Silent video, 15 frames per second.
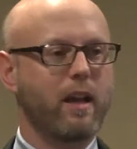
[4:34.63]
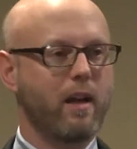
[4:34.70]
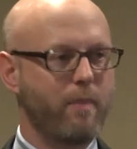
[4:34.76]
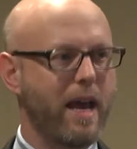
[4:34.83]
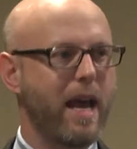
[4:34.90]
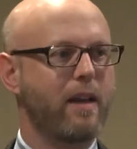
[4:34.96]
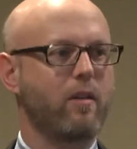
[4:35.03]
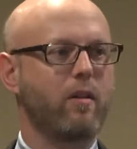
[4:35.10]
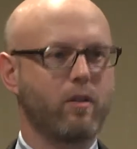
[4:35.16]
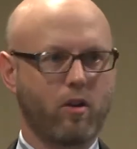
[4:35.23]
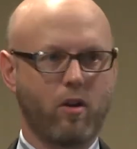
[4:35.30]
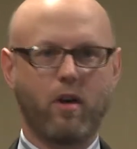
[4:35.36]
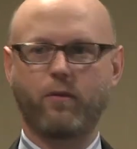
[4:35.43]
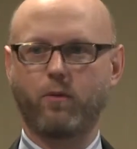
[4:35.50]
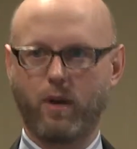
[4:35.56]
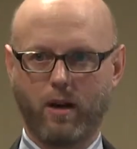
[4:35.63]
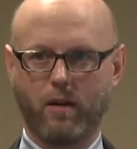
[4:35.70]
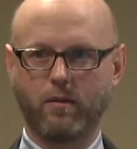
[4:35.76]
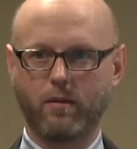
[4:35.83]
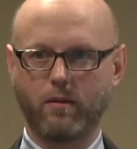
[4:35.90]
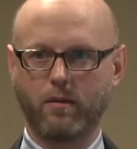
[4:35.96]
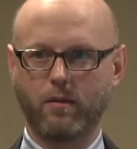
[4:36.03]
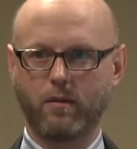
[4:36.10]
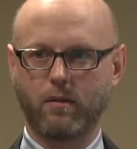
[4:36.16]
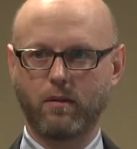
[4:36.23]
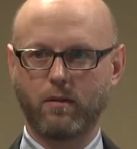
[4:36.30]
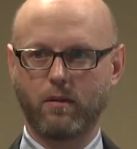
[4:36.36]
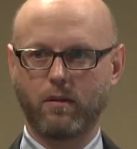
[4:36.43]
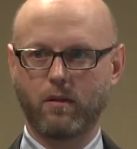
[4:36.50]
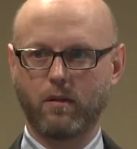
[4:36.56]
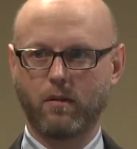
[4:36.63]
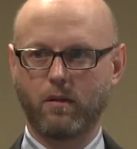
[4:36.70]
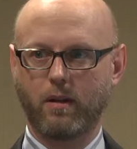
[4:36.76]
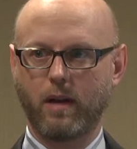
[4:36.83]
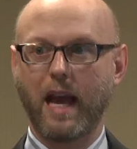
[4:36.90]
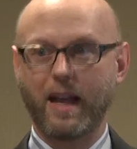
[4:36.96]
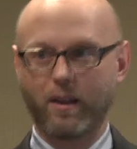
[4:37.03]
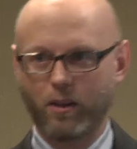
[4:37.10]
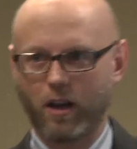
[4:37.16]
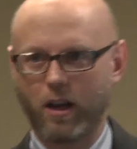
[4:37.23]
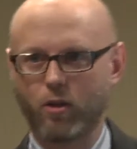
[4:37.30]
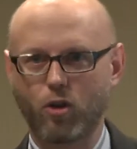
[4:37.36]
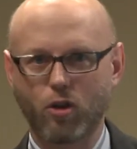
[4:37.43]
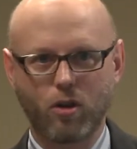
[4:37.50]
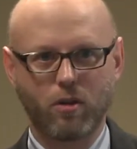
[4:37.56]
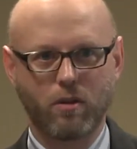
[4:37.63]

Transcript: a patent on software as such.